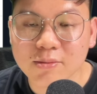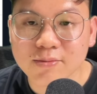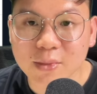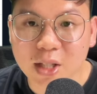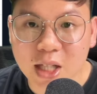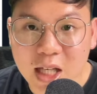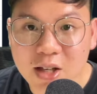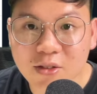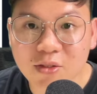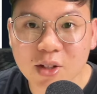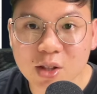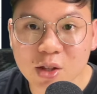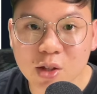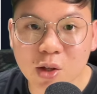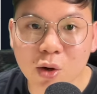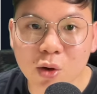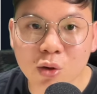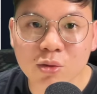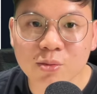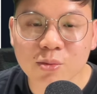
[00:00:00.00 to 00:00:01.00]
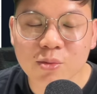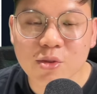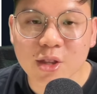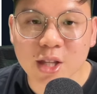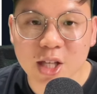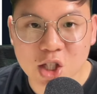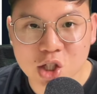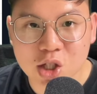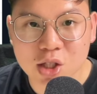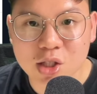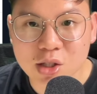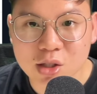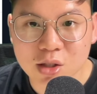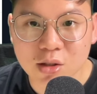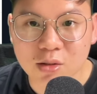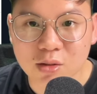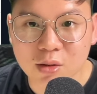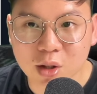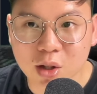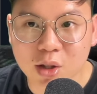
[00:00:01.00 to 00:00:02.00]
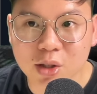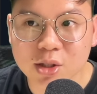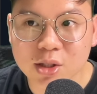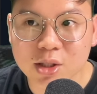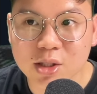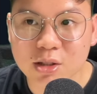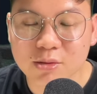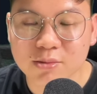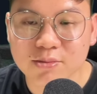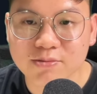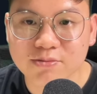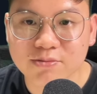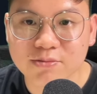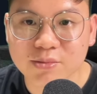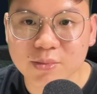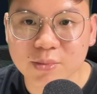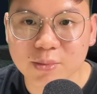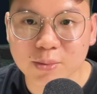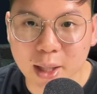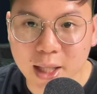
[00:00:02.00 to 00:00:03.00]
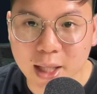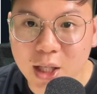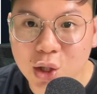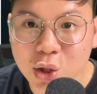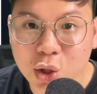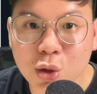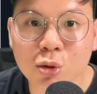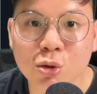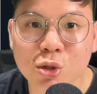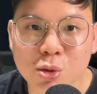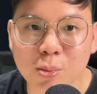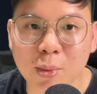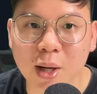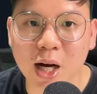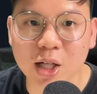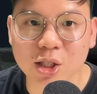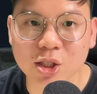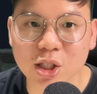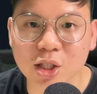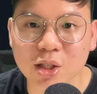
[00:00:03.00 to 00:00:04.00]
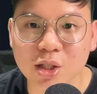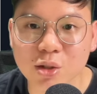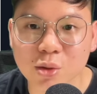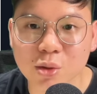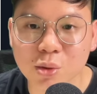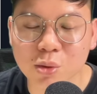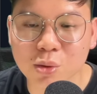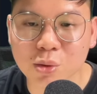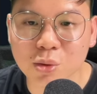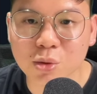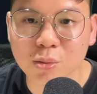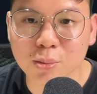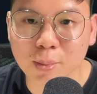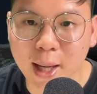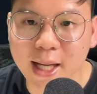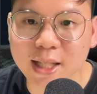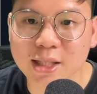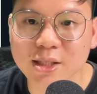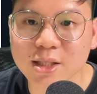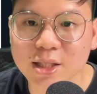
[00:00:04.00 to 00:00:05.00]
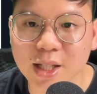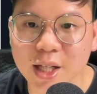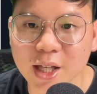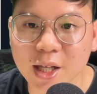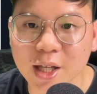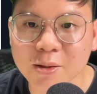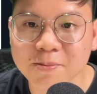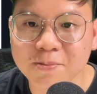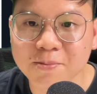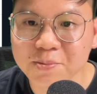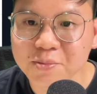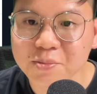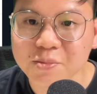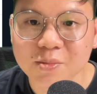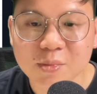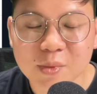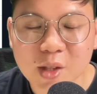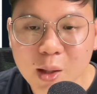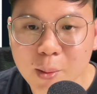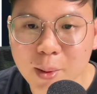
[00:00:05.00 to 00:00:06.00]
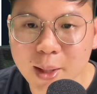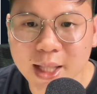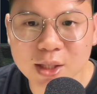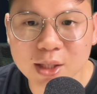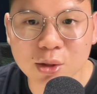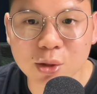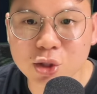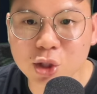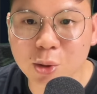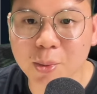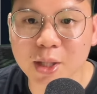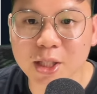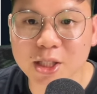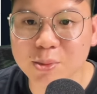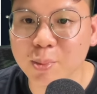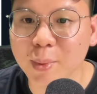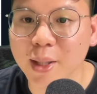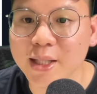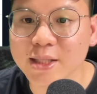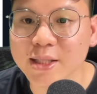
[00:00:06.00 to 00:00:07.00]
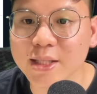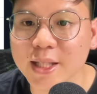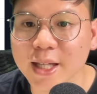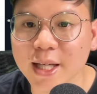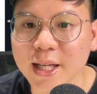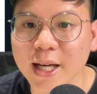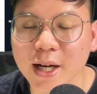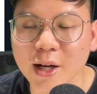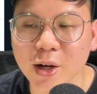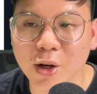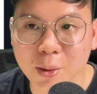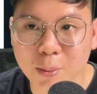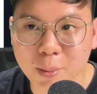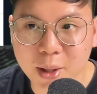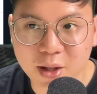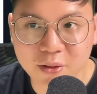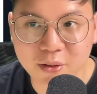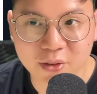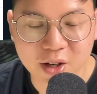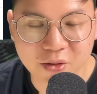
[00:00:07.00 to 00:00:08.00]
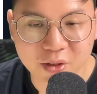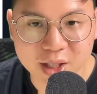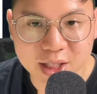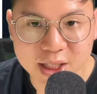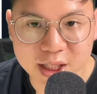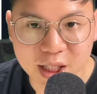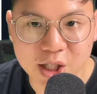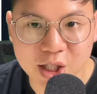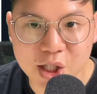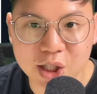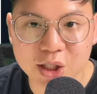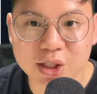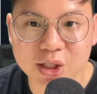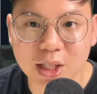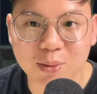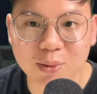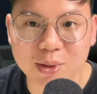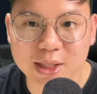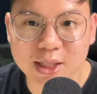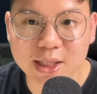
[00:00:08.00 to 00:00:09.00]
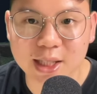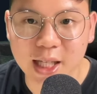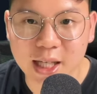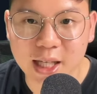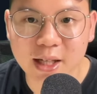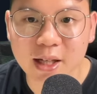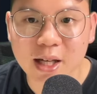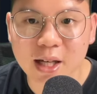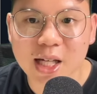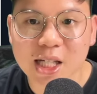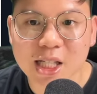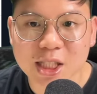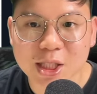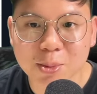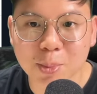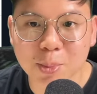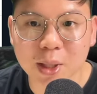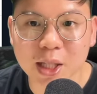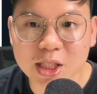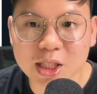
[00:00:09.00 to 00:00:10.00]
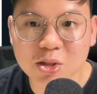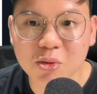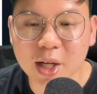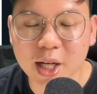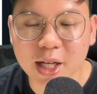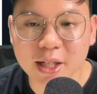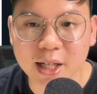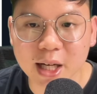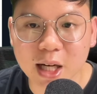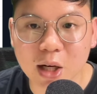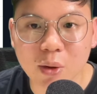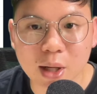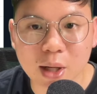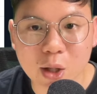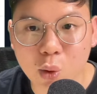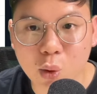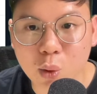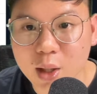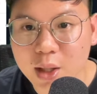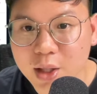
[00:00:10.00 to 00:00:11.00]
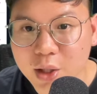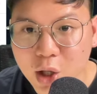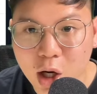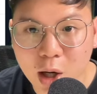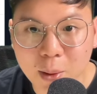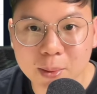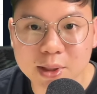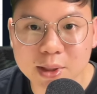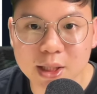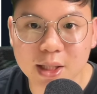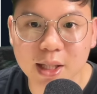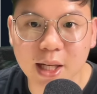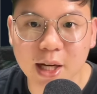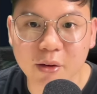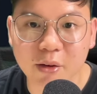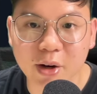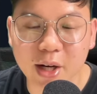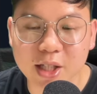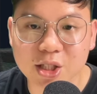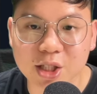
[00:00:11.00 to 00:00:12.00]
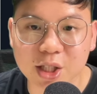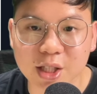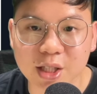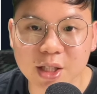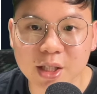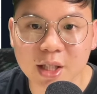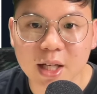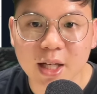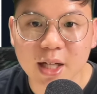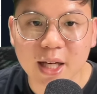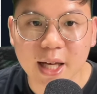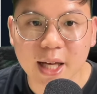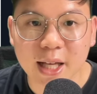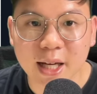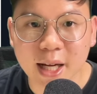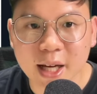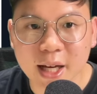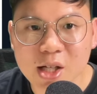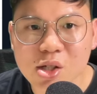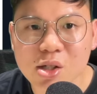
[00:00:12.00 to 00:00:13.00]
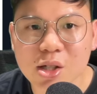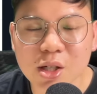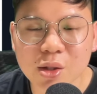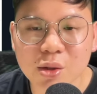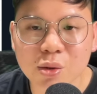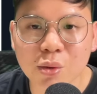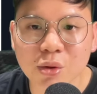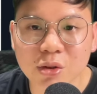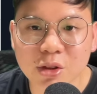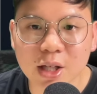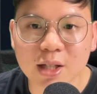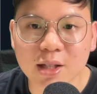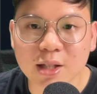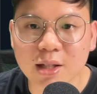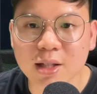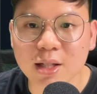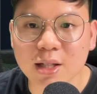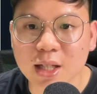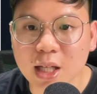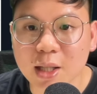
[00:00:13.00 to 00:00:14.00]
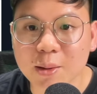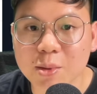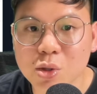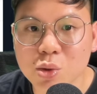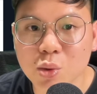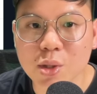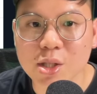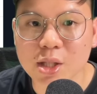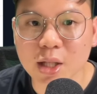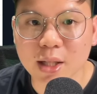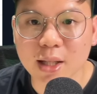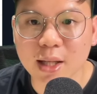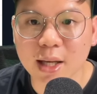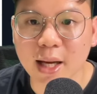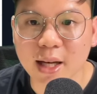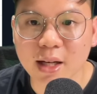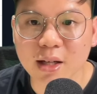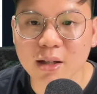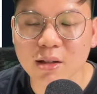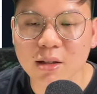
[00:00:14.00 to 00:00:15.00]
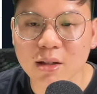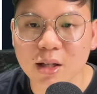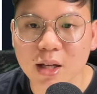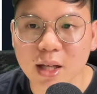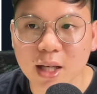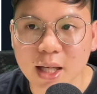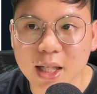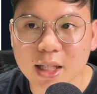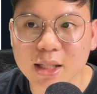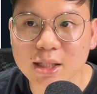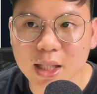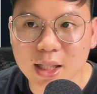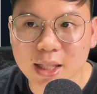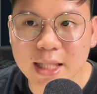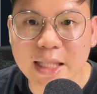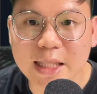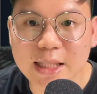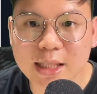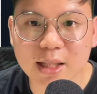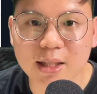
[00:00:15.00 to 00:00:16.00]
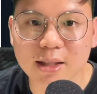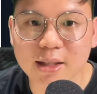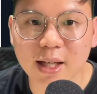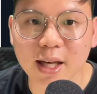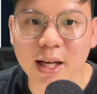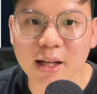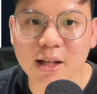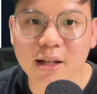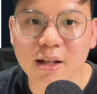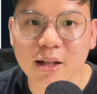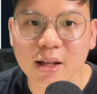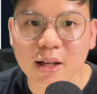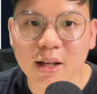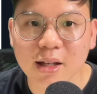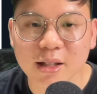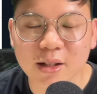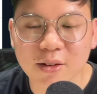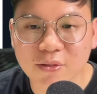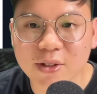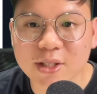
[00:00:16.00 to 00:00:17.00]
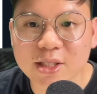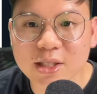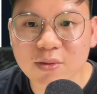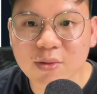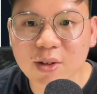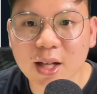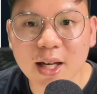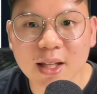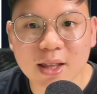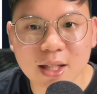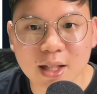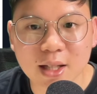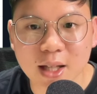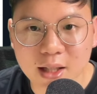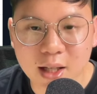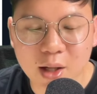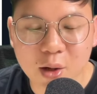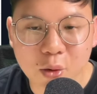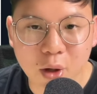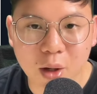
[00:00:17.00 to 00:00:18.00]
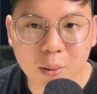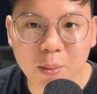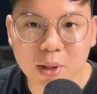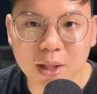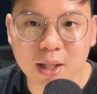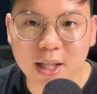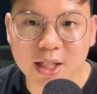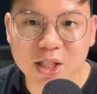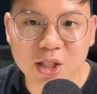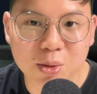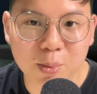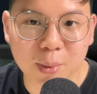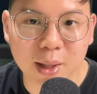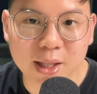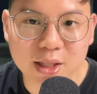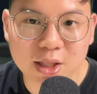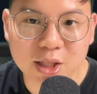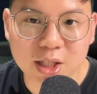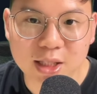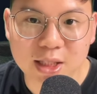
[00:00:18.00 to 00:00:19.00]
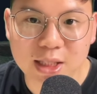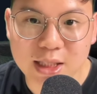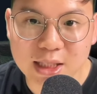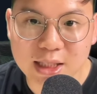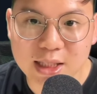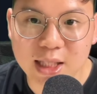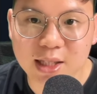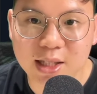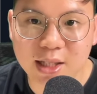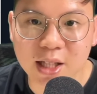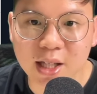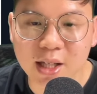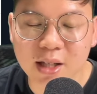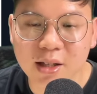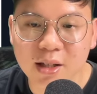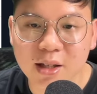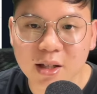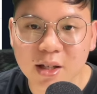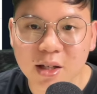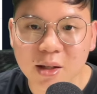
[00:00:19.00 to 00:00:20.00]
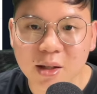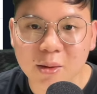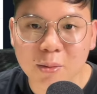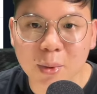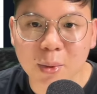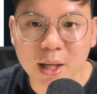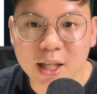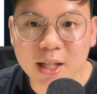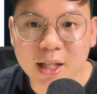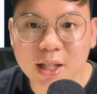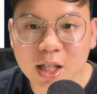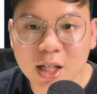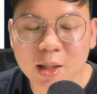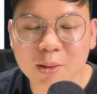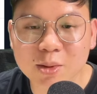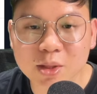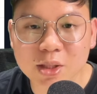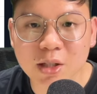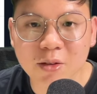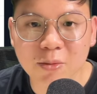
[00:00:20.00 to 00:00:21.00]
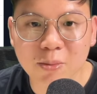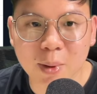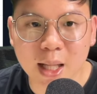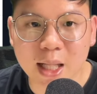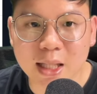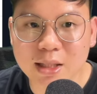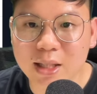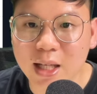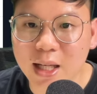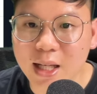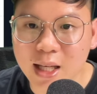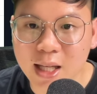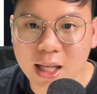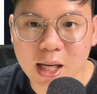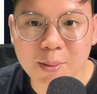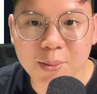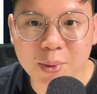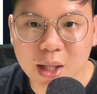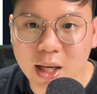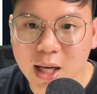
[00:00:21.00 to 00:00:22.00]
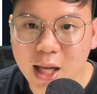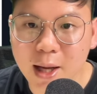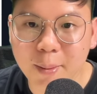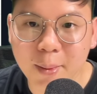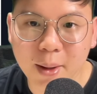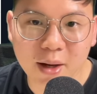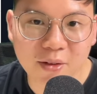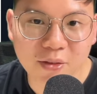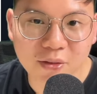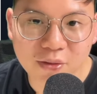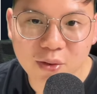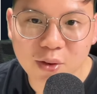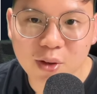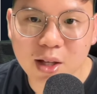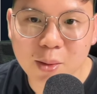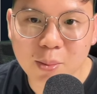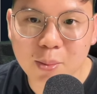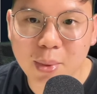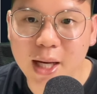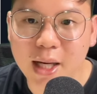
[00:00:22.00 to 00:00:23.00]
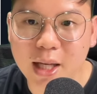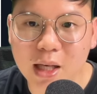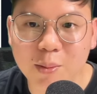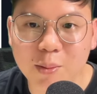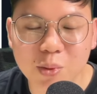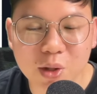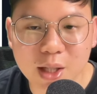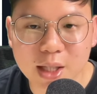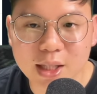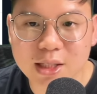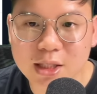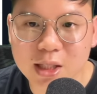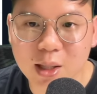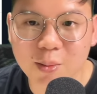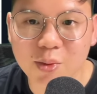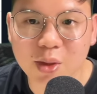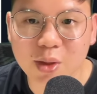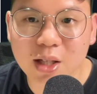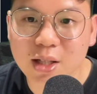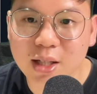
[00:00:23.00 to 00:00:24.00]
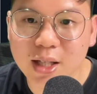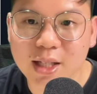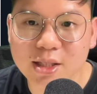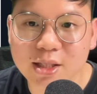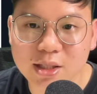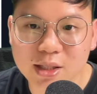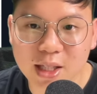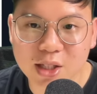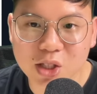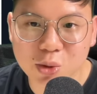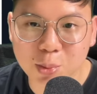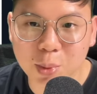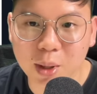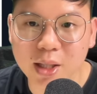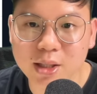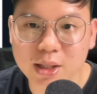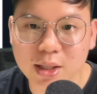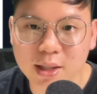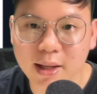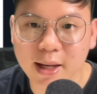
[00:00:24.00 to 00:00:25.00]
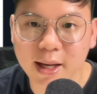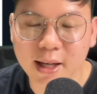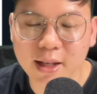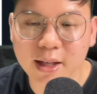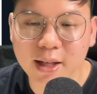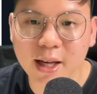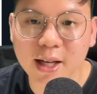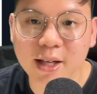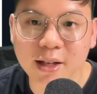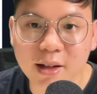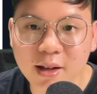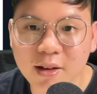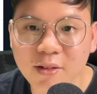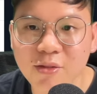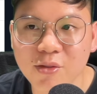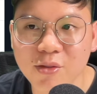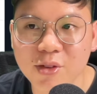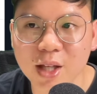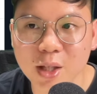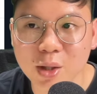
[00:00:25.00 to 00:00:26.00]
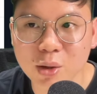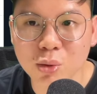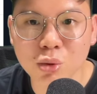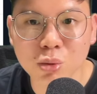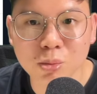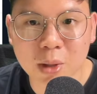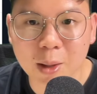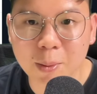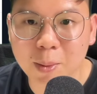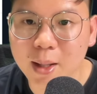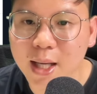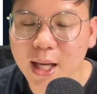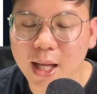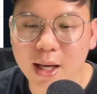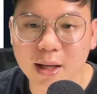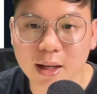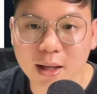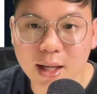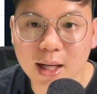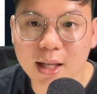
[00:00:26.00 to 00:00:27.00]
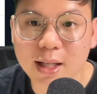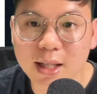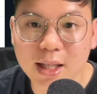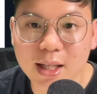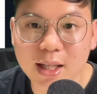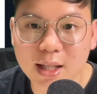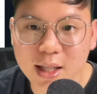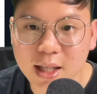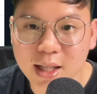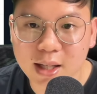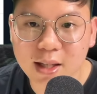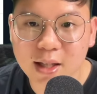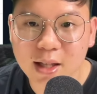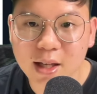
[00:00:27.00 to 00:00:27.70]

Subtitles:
even though they just lost by a huge margin to Man City. But that's also because Man City are on a bit of a resurgence, I would say. Spurs right now are going in the opposite direction. And I actually do think that the Ipswich attack is a decent attack. Defensively, I think they did crumble against Manchester City. But in terms of players like Liam Delap, I fully back him to get something against that Spurs attack. And if they do maybe get an early lead,